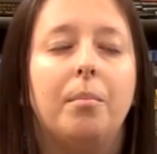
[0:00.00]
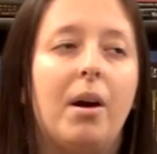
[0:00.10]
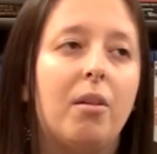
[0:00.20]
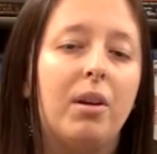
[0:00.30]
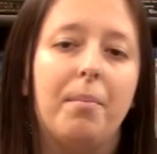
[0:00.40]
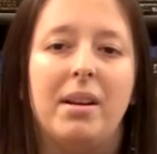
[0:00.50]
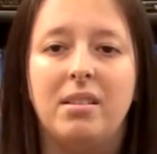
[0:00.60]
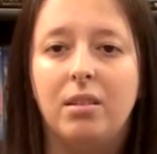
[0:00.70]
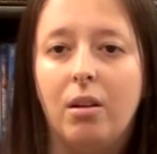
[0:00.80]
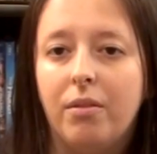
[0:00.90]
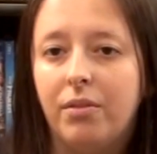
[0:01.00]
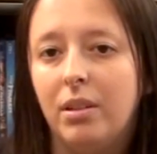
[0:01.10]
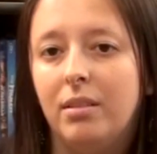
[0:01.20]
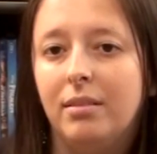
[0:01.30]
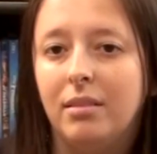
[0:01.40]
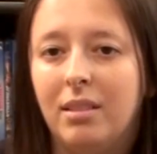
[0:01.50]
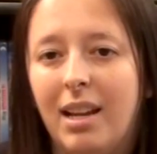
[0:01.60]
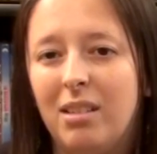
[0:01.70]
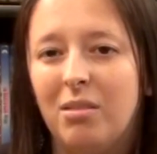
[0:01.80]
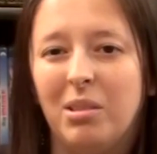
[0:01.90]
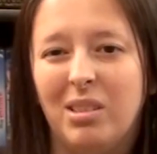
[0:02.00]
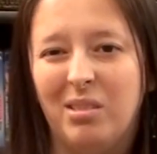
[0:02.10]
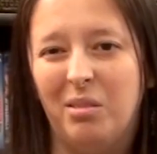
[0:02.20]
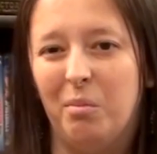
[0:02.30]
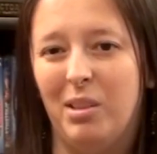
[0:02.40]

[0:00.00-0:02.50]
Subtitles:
moderate myself and not doing too